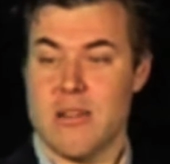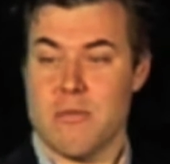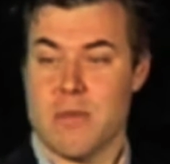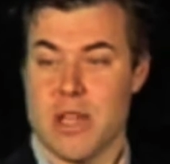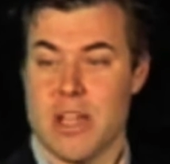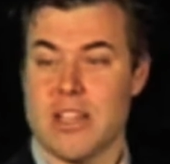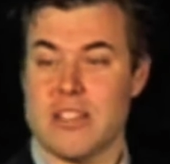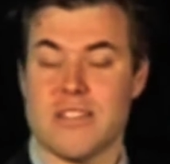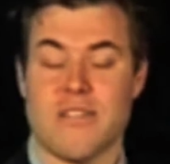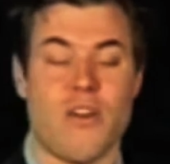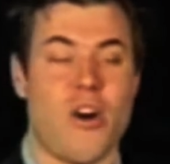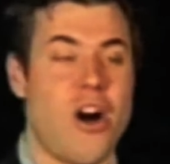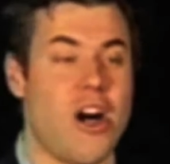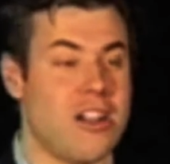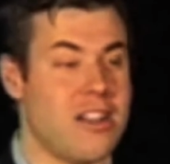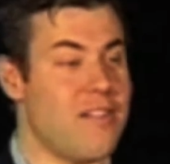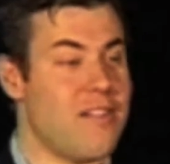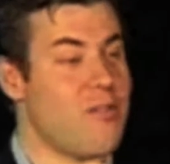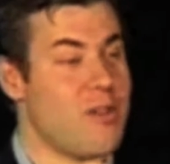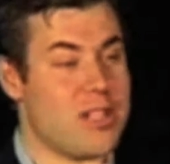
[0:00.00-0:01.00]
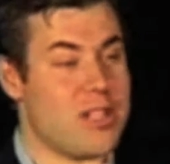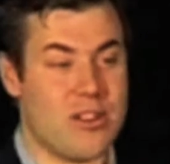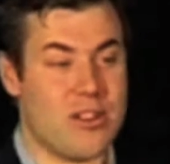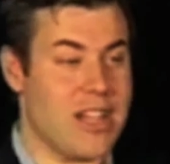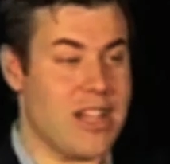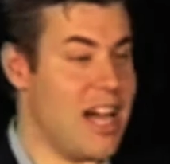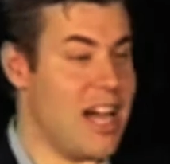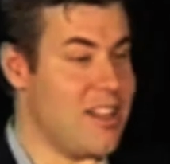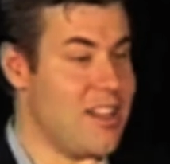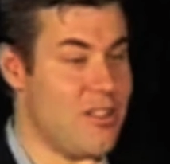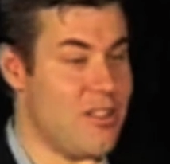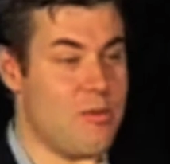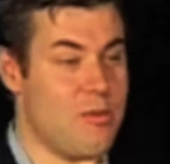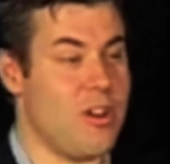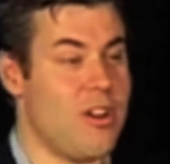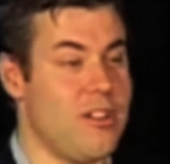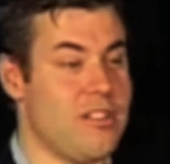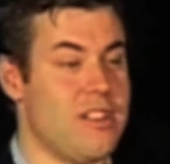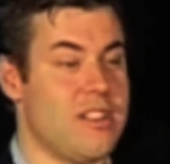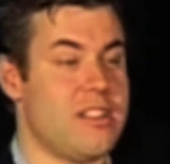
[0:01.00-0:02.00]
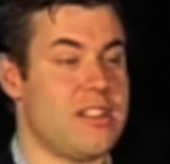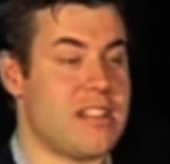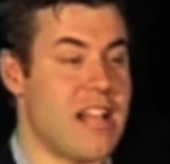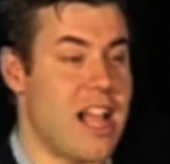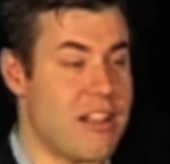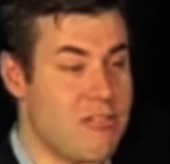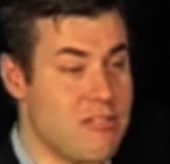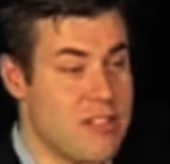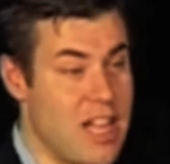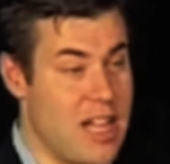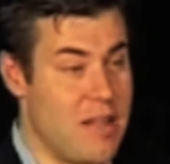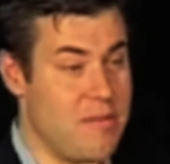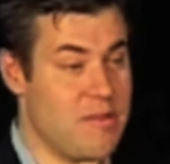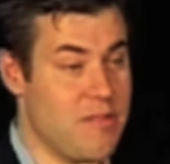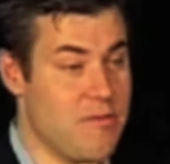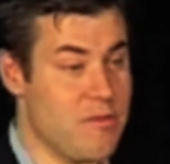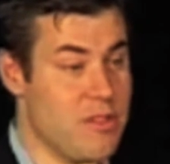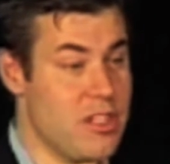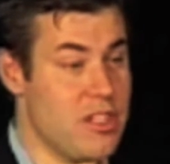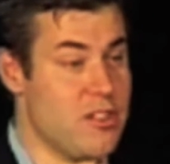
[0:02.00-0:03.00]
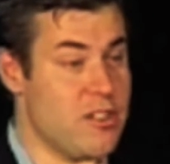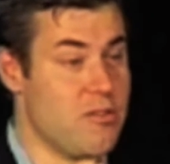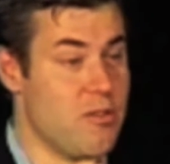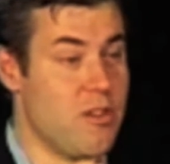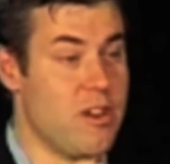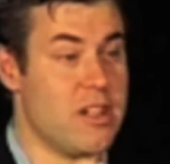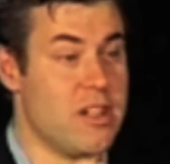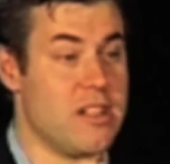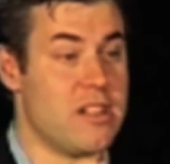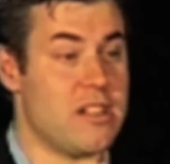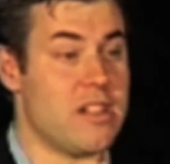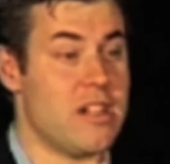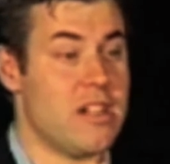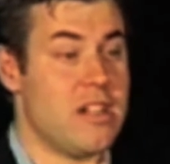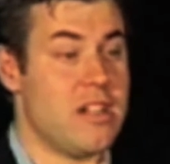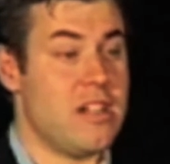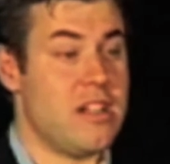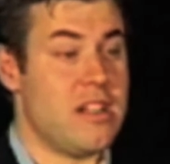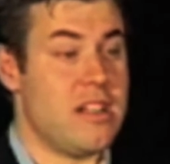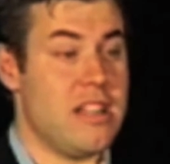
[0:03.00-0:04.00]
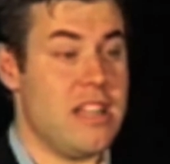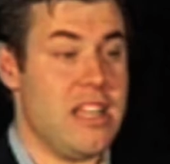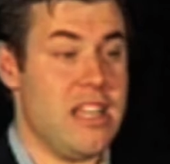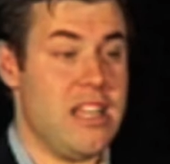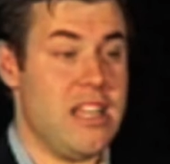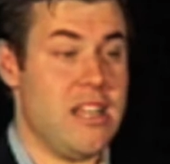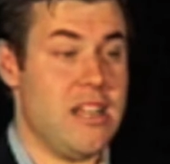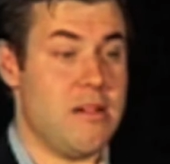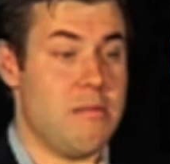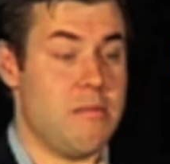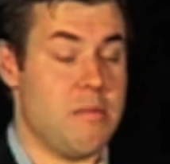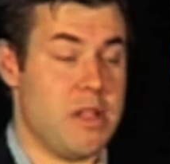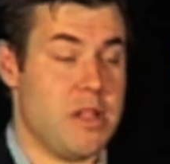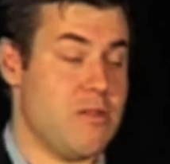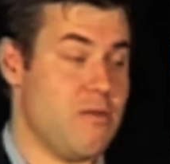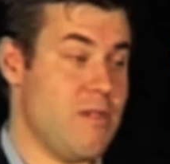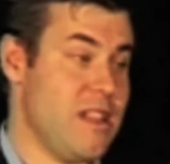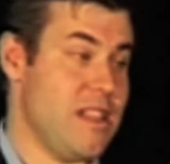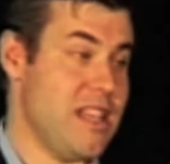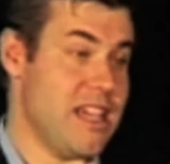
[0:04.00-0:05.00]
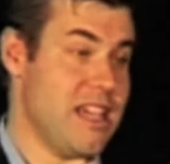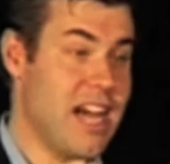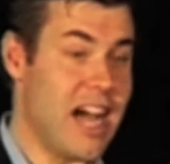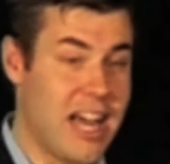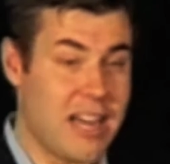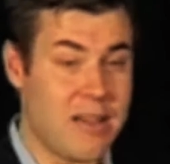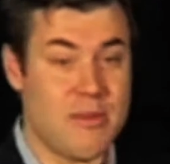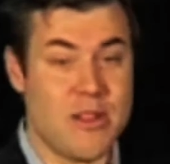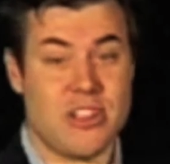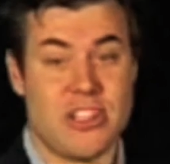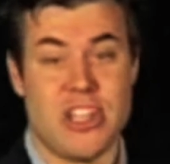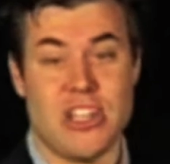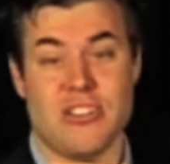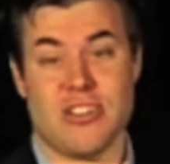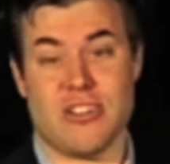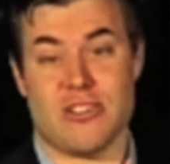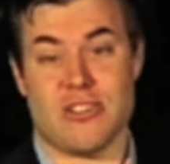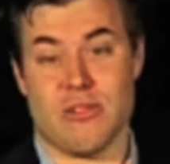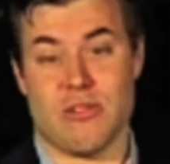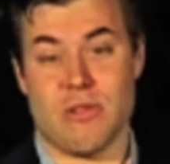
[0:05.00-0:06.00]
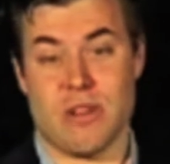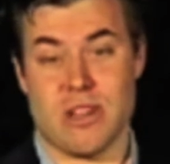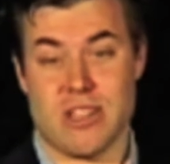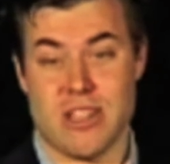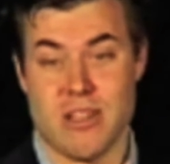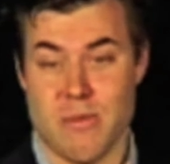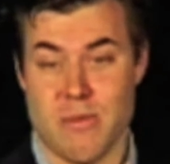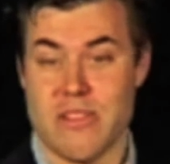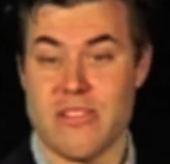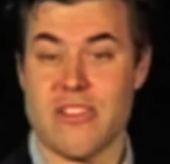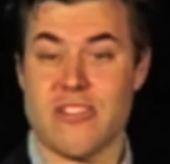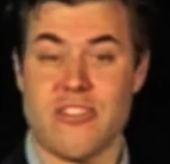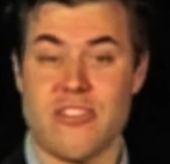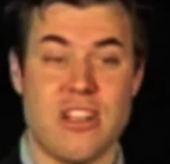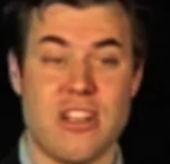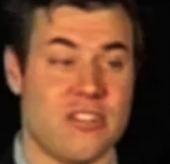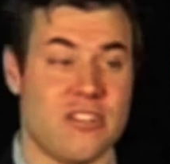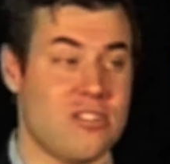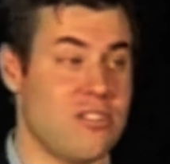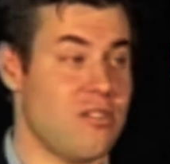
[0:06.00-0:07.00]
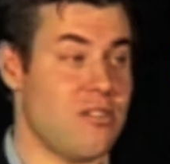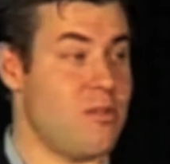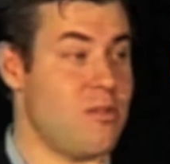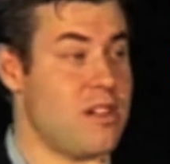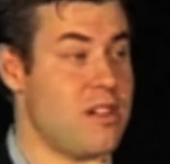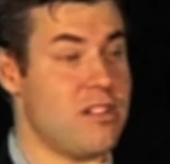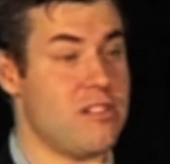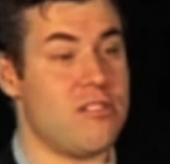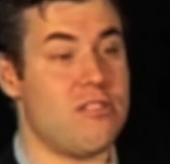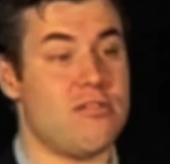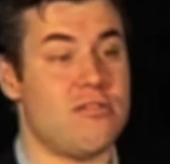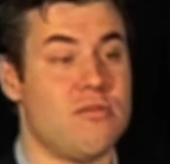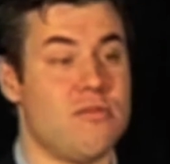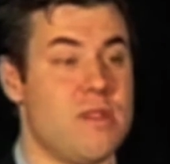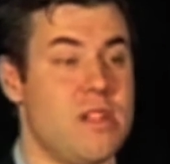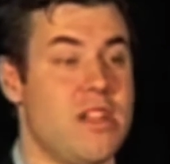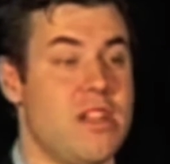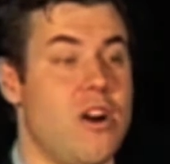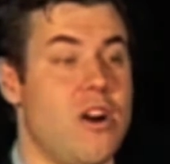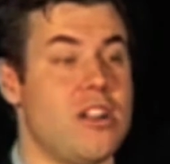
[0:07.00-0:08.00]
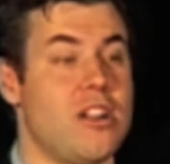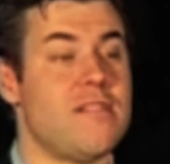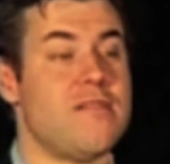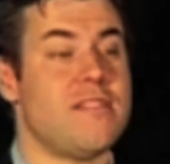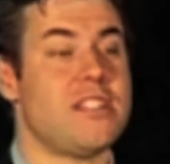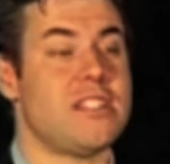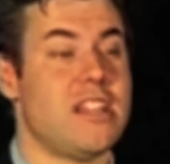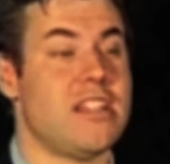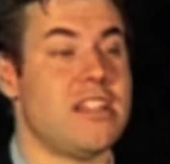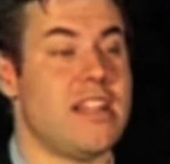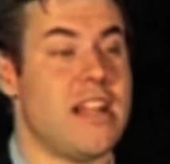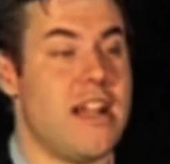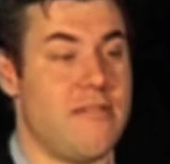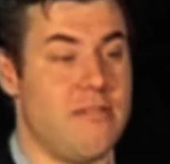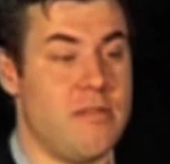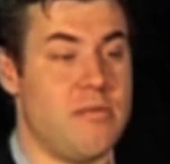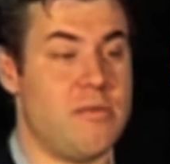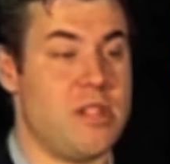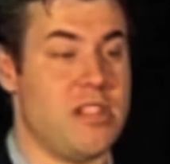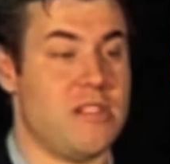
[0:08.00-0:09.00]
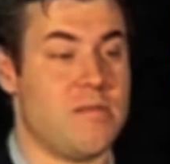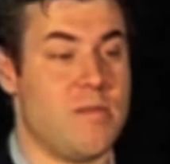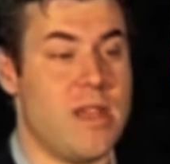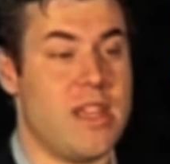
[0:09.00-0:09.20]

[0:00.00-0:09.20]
Because of all of what's going on in the world, that the cycle times have really shortened, between the economy changing so quickly, business changing so quickly, social media, all of a sudden everybody is